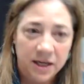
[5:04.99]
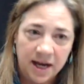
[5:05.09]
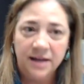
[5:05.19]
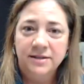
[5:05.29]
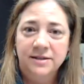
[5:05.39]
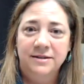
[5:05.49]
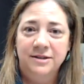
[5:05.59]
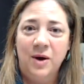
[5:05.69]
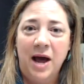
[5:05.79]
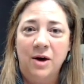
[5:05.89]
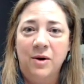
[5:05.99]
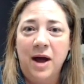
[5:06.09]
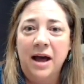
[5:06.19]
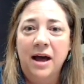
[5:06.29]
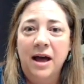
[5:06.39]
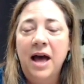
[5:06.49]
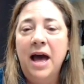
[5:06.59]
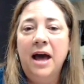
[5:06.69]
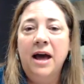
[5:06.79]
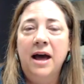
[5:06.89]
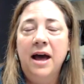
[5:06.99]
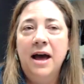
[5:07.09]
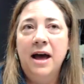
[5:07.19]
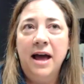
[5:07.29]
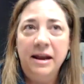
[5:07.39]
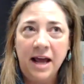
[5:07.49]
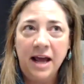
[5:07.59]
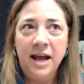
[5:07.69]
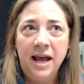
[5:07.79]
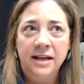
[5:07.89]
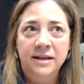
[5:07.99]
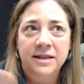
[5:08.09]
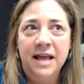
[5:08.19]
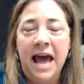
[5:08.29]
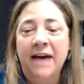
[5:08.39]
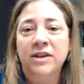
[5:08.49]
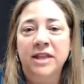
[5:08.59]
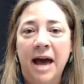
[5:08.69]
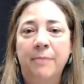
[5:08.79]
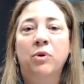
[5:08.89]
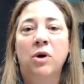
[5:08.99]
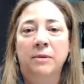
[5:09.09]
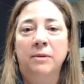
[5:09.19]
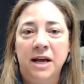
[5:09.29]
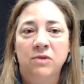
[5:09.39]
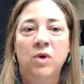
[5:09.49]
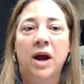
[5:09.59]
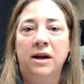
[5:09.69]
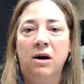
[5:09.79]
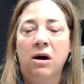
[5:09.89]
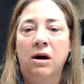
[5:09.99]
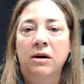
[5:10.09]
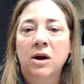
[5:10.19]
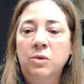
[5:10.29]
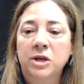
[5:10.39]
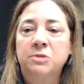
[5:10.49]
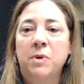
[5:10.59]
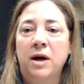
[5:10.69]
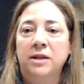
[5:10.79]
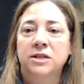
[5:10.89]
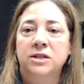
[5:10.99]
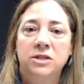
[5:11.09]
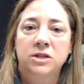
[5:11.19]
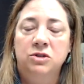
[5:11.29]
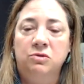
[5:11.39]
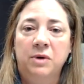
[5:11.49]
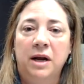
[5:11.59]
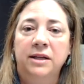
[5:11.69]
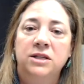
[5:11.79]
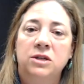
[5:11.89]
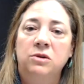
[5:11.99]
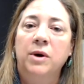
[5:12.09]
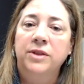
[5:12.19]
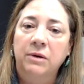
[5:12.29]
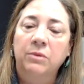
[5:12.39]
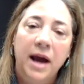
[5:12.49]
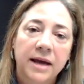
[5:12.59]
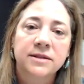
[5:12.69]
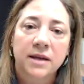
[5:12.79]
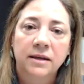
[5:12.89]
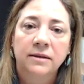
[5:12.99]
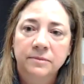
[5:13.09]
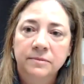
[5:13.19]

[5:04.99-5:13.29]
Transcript: And yes, so how and and and having that prompt and write our response directly to what they were asking.